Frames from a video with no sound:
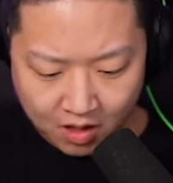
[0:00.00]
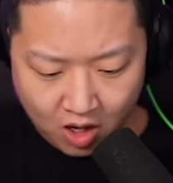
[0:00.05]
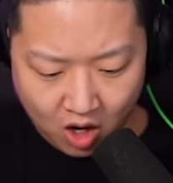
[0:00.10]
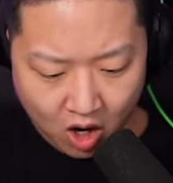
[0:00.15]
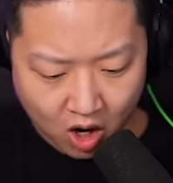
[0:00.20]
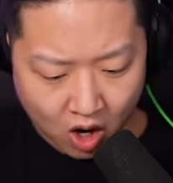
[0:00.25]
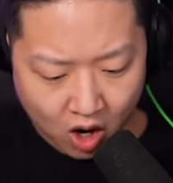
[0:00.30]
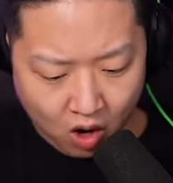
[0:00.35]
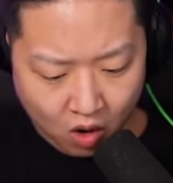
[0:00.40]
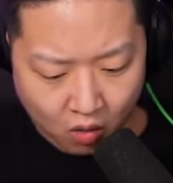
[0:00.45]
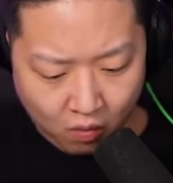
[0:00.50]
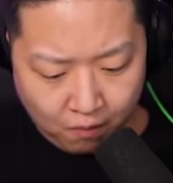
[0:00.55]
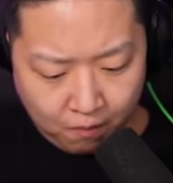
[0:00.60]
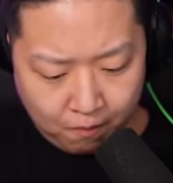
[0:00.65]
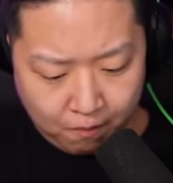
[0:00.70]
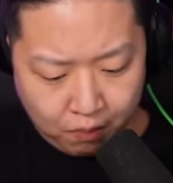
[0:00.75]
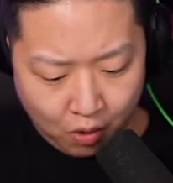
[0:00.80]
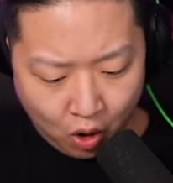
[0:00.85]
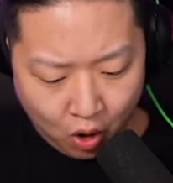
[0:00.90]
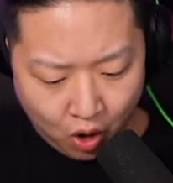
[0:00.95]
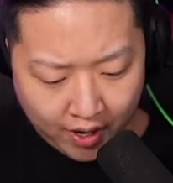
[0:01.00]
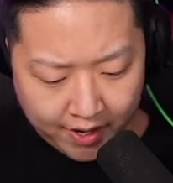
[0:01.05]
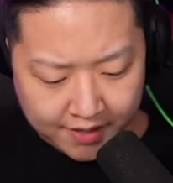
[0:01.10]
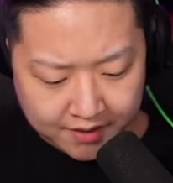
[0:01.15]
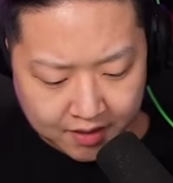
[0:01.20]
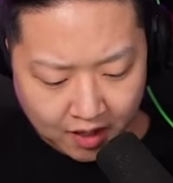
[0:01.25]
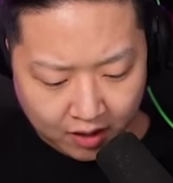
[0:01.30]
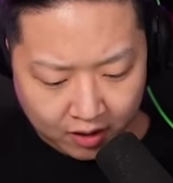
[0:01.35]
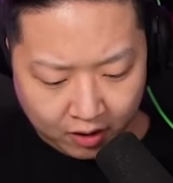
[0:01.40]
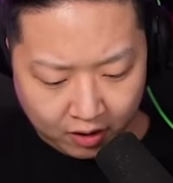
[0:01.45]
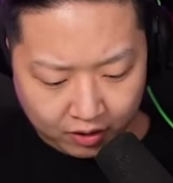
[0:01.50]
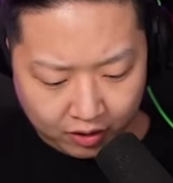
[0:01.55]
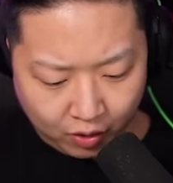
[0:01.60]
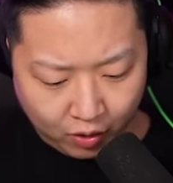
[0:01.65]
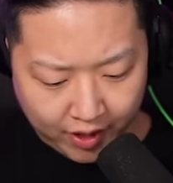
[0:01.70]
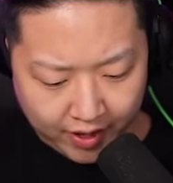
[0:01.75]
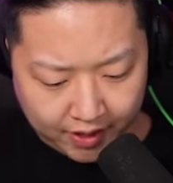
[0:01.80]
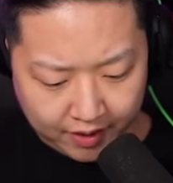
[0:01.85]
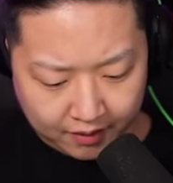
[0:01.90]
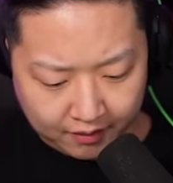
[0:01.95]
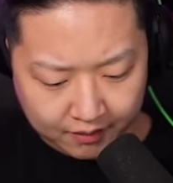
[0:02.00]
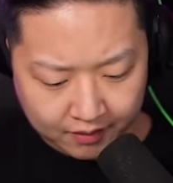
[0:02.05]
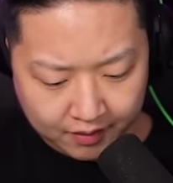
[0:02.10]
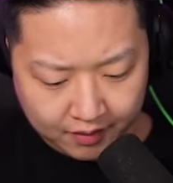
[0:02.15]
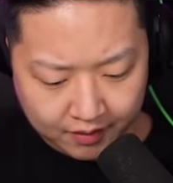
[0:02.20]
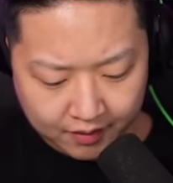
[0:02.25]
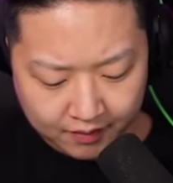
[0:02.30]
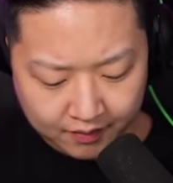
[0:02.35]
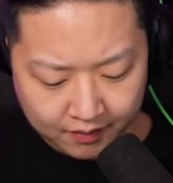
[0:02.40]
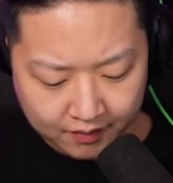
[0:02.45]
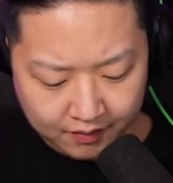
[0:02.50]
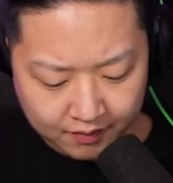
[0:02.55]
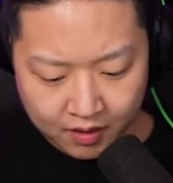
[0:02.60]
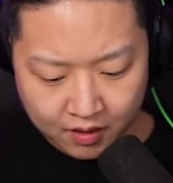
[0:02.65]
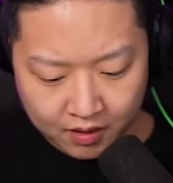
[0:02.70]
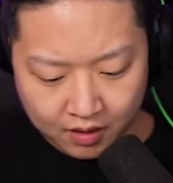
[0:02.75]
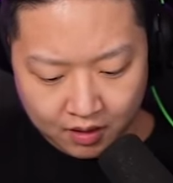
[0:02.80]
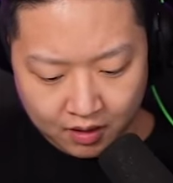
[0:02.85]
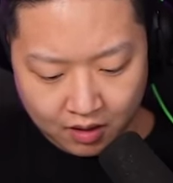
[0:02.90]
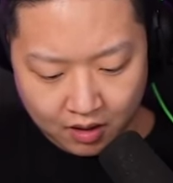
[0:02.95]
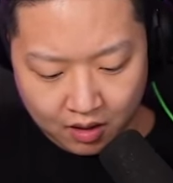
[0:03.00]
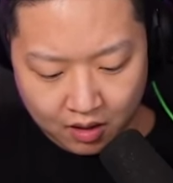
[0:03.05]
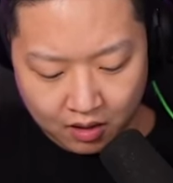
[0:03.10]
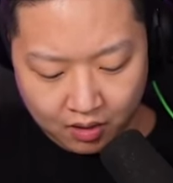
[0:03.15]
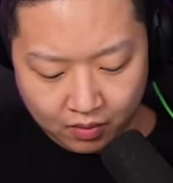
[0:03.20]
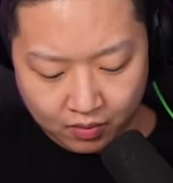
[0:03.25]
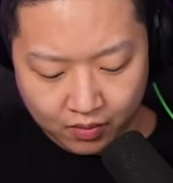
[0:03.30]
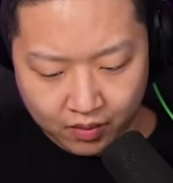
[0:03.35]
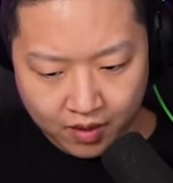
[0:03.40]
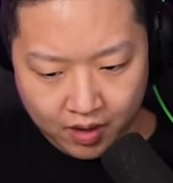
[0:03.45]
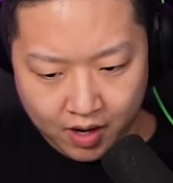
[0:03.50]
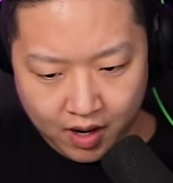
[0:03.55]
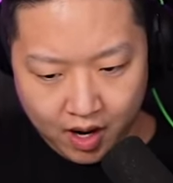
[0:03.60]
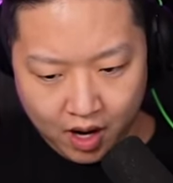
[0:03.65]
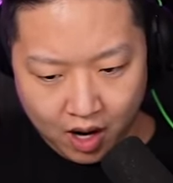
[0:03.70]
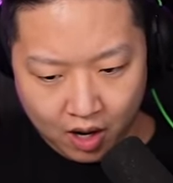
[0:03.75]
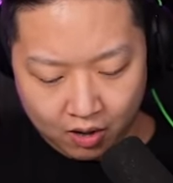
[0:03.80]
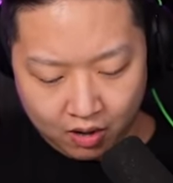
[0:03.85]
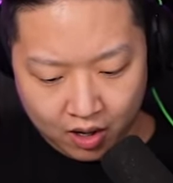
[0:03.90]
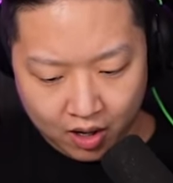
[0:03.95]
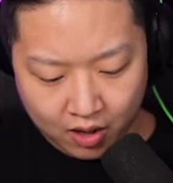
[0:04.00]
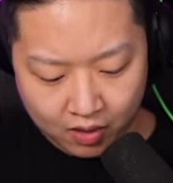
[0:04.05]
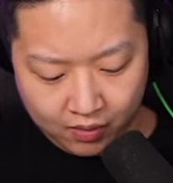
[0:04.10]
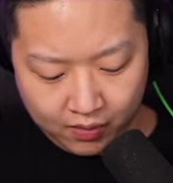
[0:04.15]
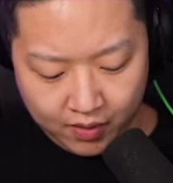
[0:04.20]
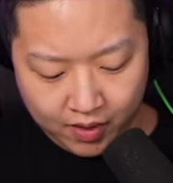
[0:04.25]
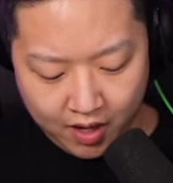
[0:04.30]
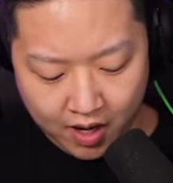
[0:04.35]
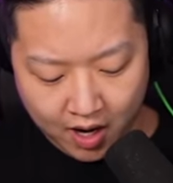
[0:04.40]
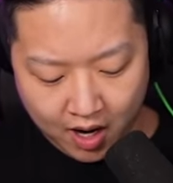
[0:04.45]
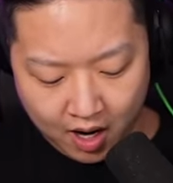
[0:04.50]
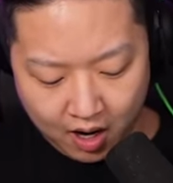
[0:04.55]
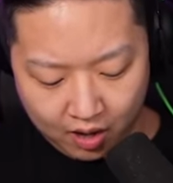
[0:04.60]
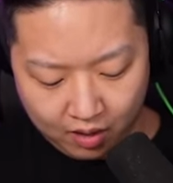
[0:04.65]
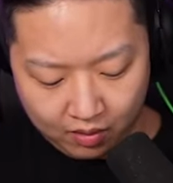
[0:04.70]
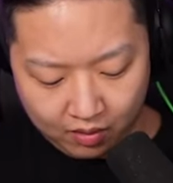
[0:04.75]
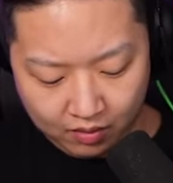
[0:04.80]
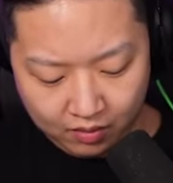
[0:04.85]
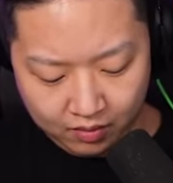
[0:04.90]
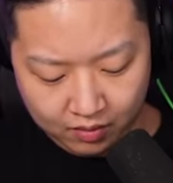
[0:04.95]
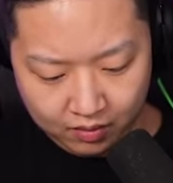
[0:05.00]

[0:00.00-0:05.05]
Oh, boy. He's got Earthquake. Oh, no. Oh, no.